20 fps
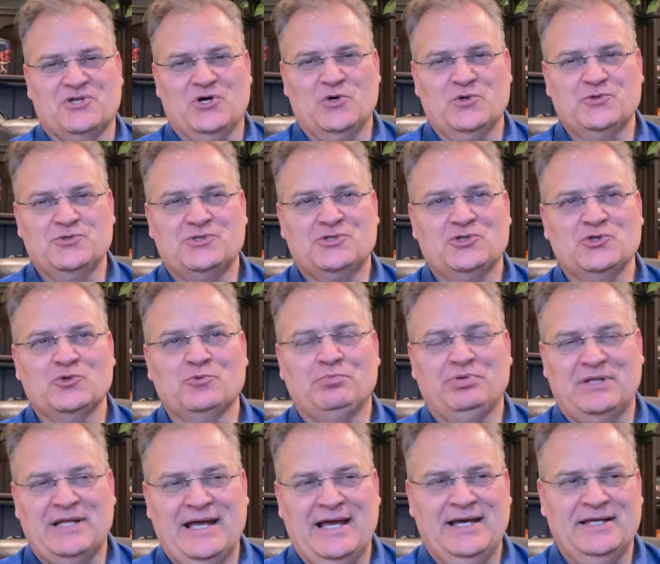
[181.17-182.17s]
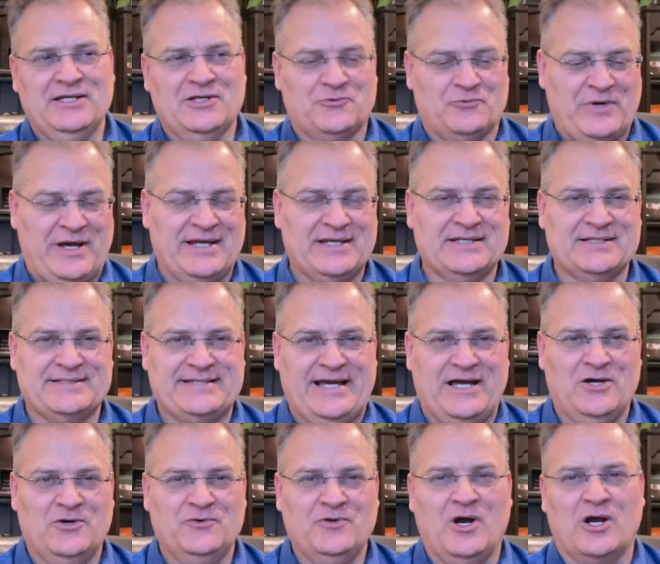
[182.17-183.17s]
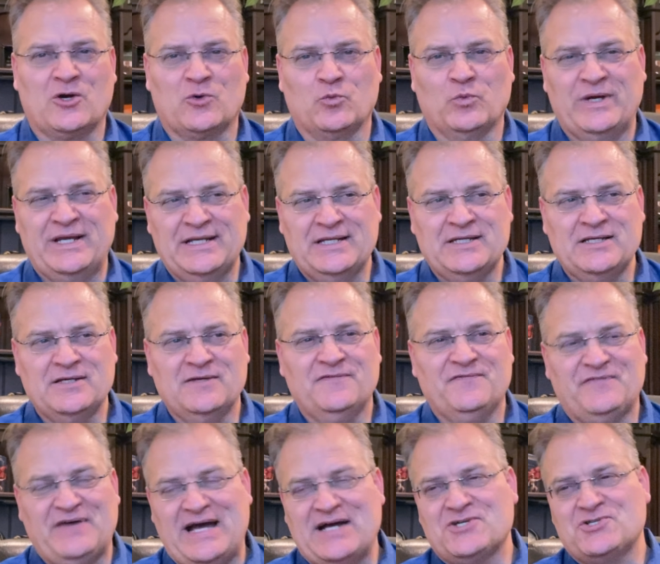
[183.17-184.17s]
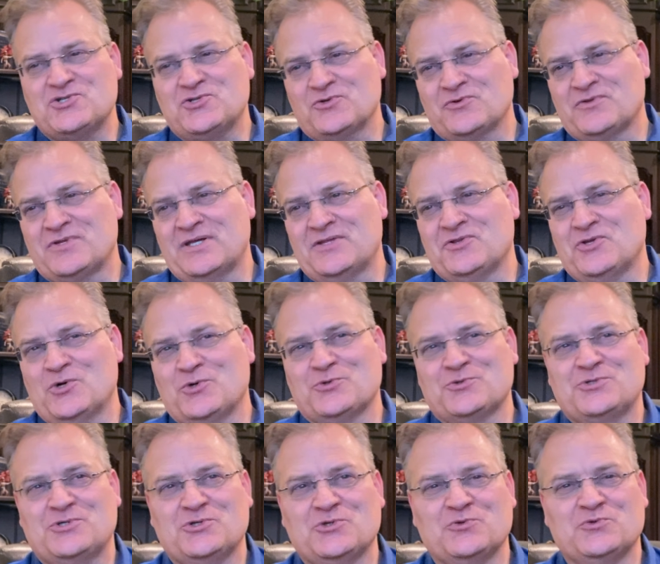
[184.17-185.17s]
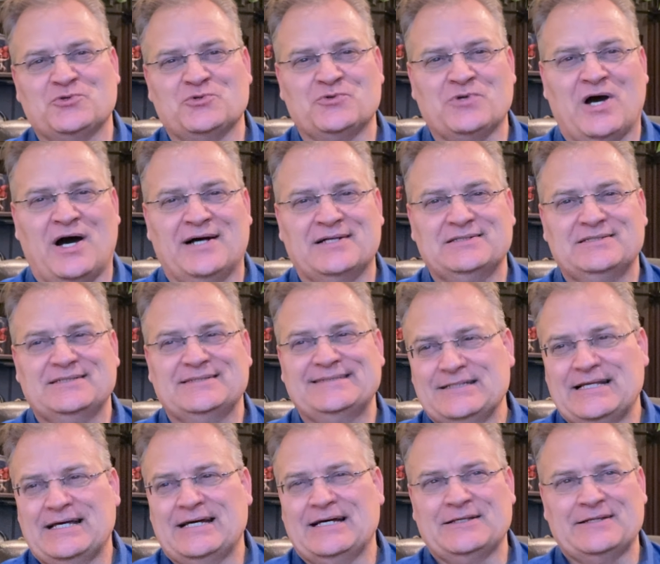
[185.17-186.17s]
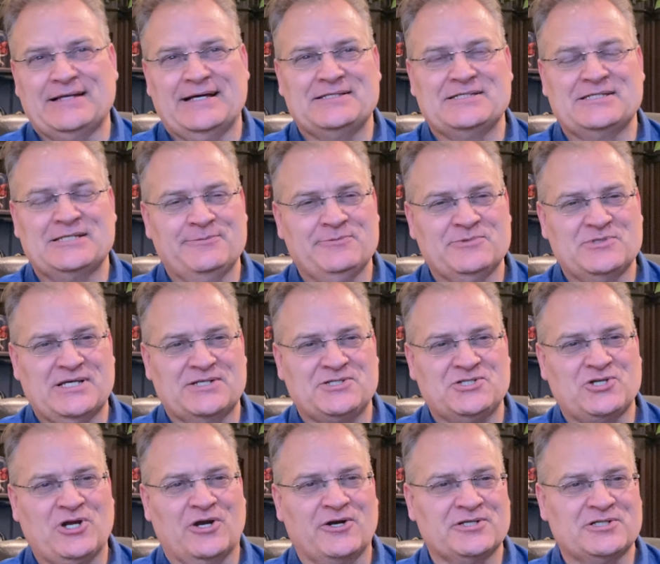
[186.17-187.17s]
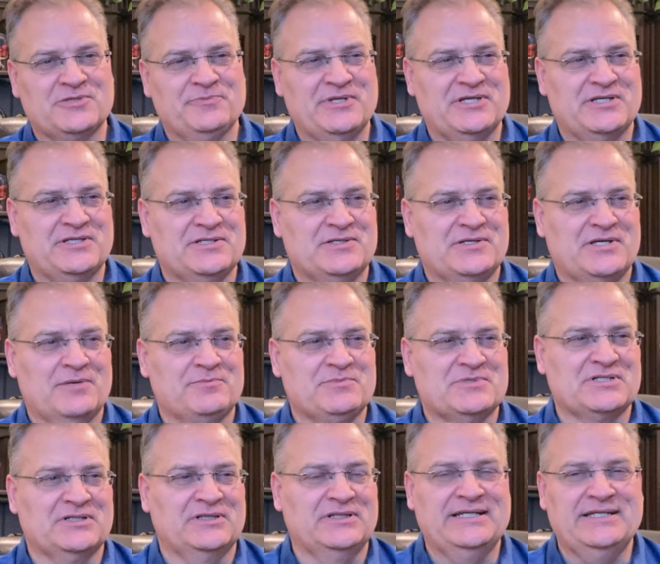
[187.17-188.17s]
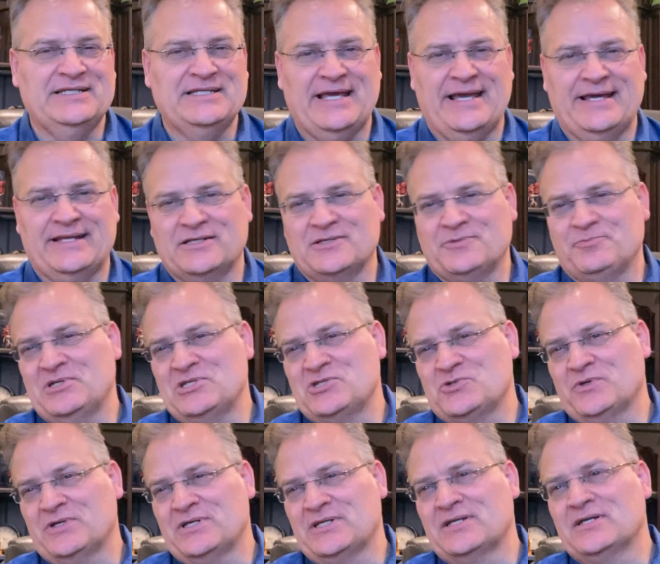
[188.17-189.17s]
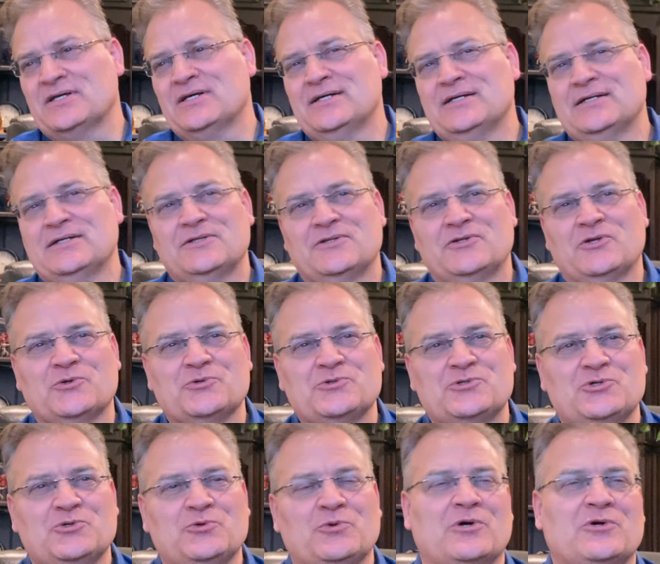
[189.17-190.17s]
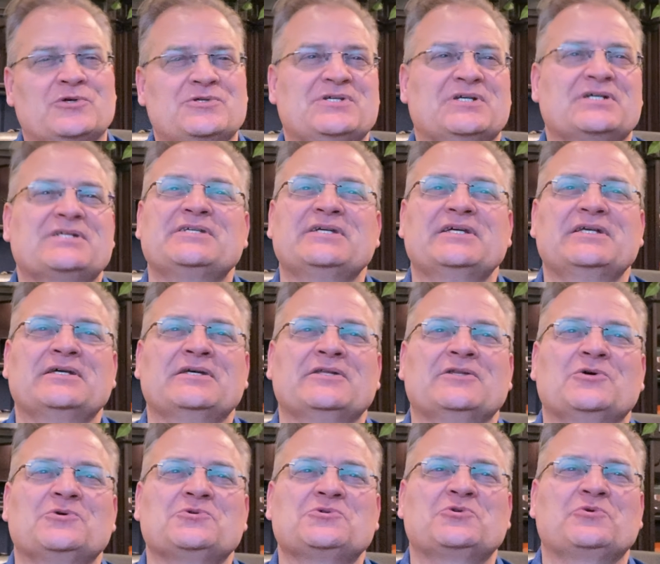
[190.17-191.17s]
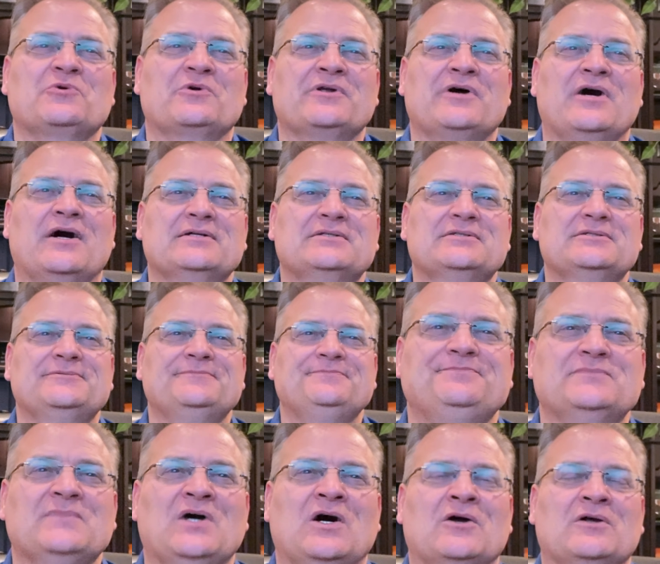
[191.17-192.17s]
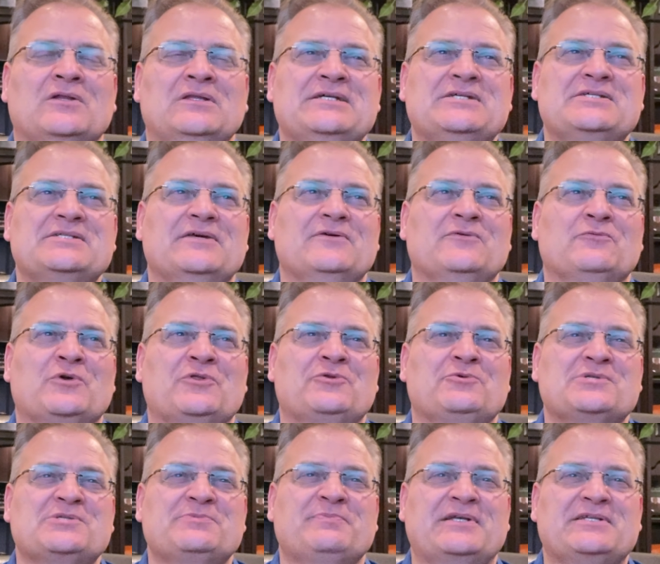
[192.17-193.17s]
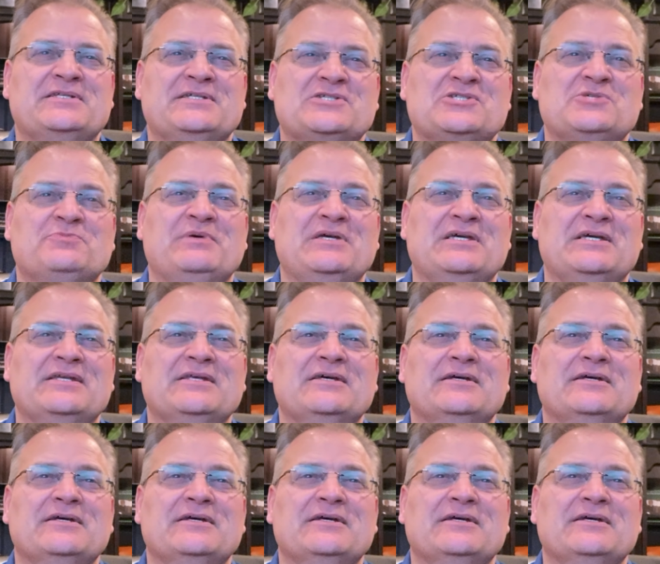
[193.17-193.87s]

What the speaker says: Those who plan and write it down are winning faster than those who do not. That's starting to become delineated between those who are succeeding and those who are not, or at least with respect to speed.